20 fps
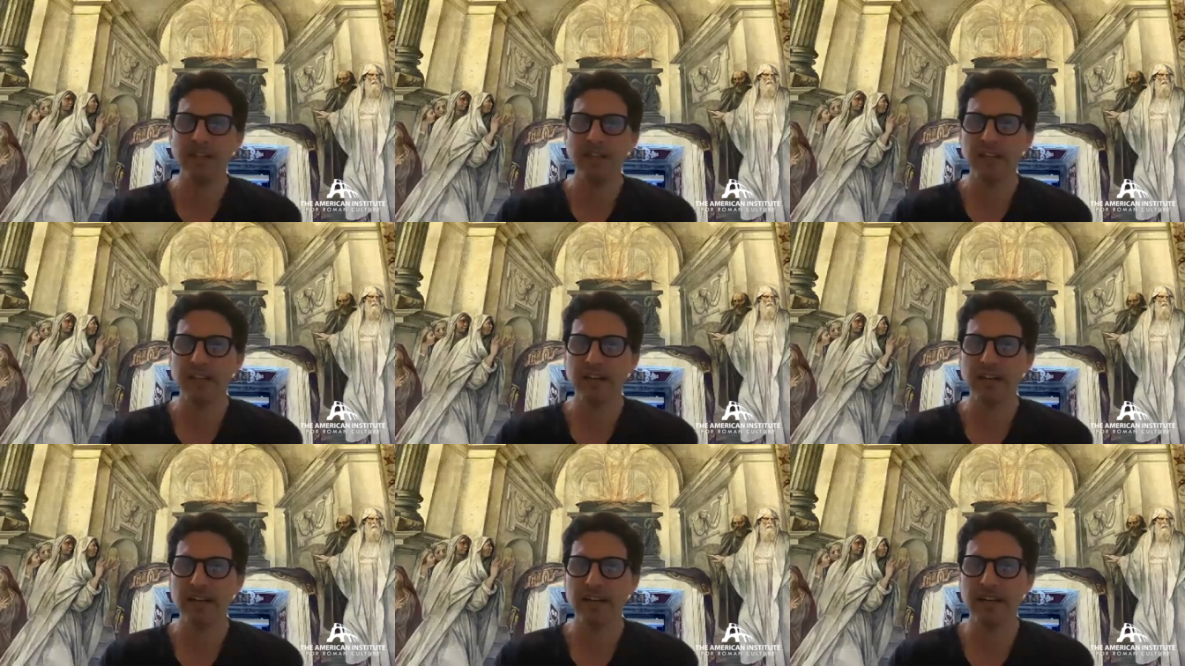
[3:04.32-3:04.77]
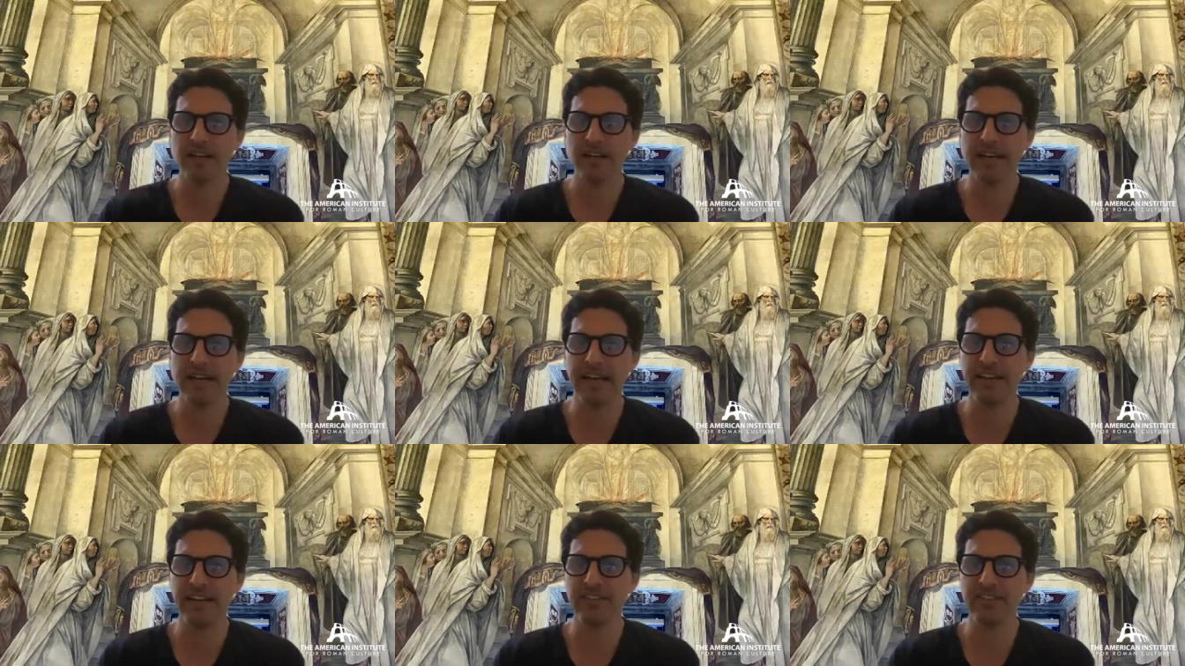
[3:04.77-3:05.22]

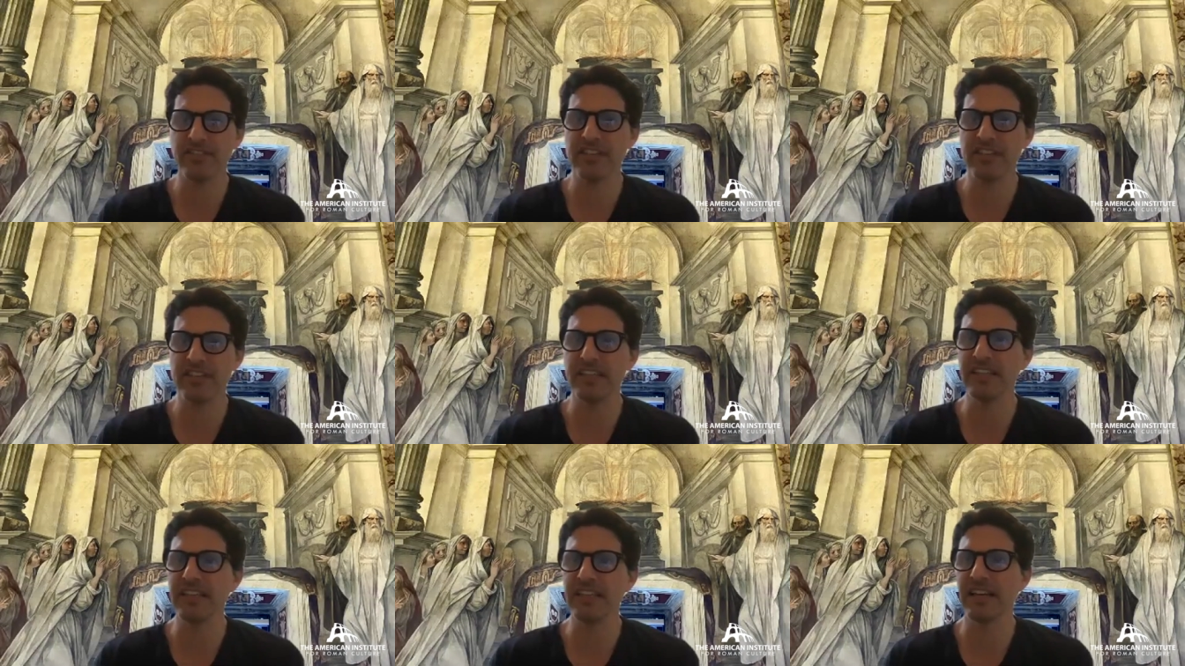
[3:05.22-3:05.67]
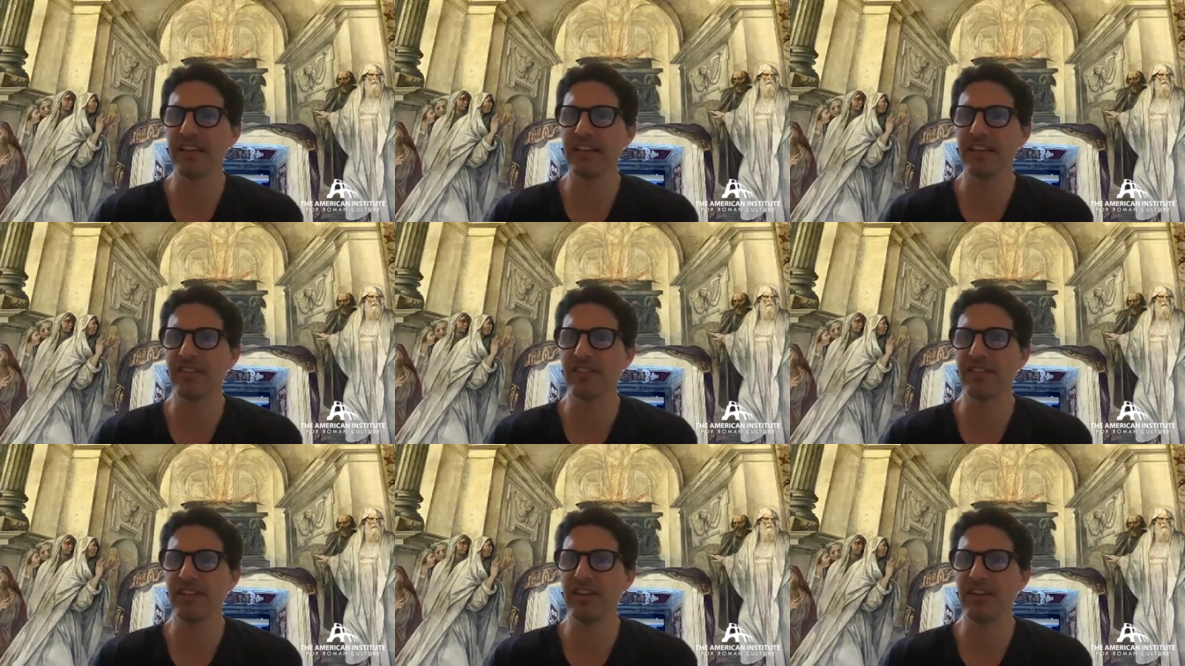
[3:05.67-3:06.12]
as the
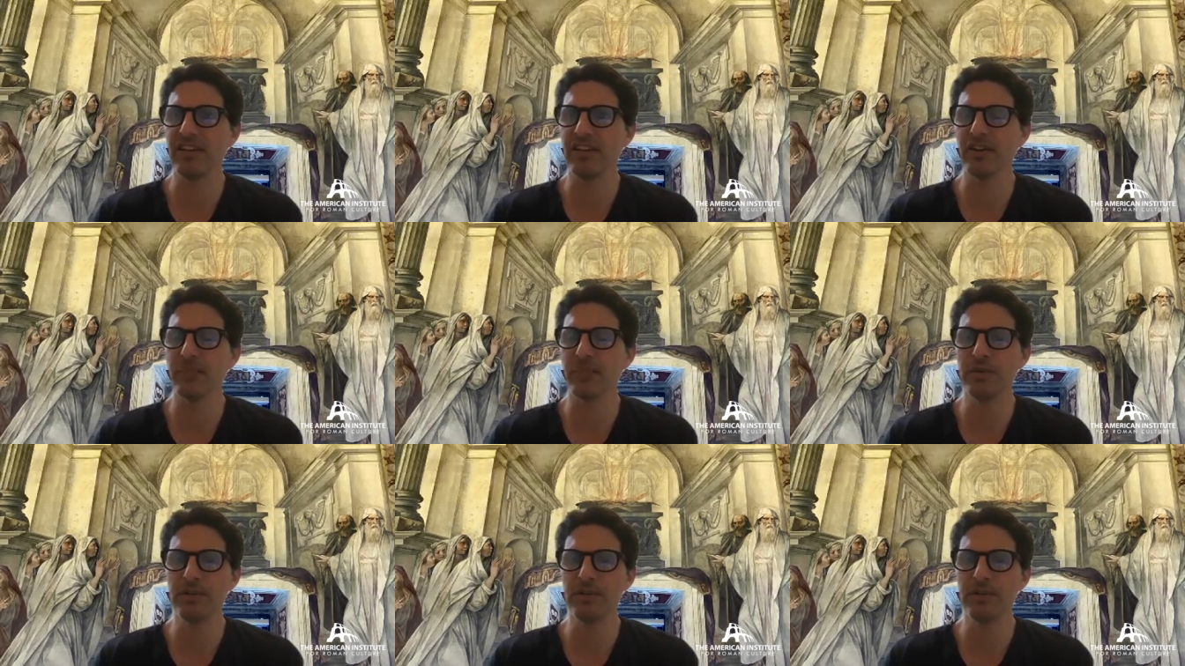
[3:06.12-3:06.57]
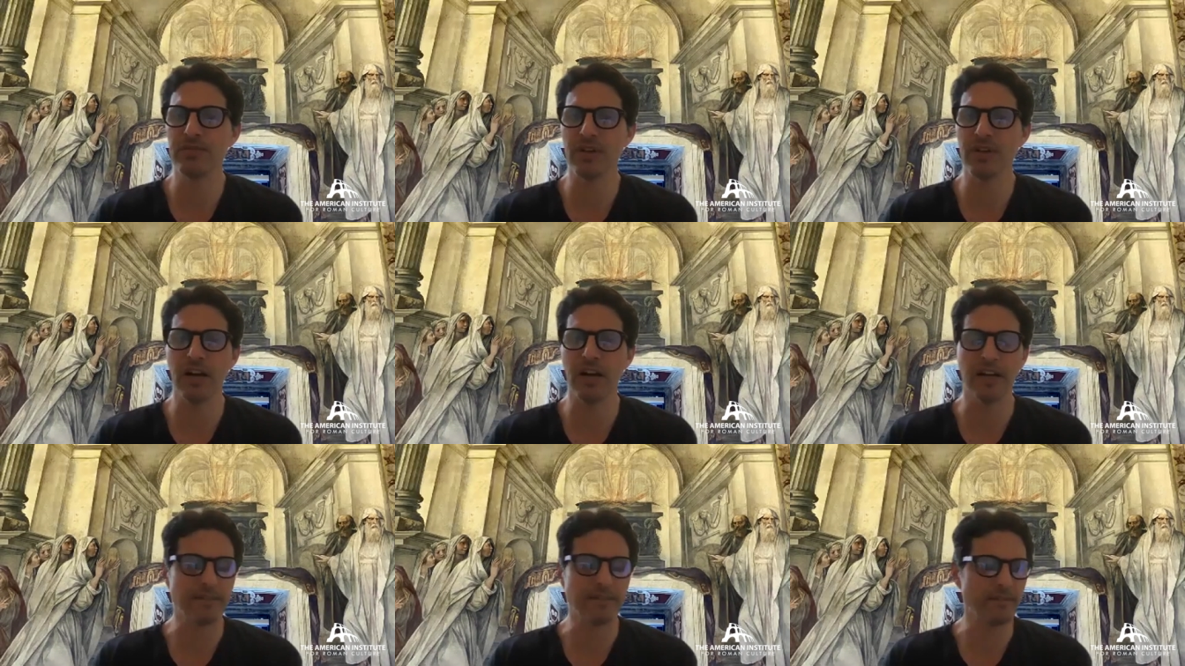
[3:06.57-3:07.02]
year moves
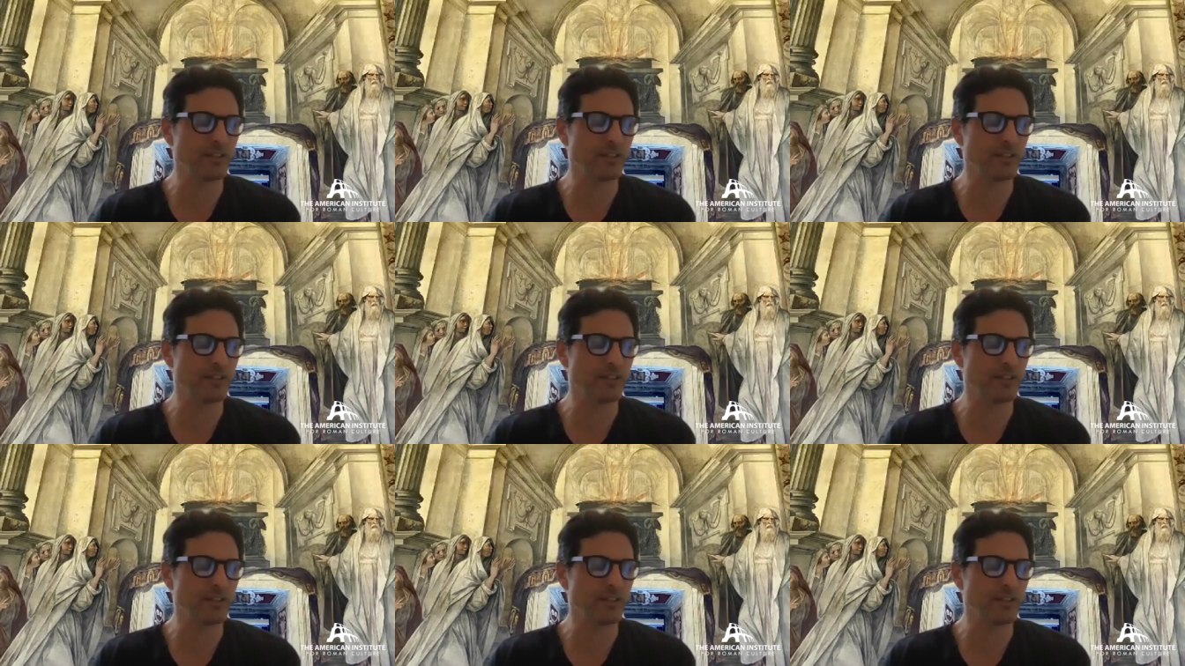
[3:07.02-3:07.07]
on.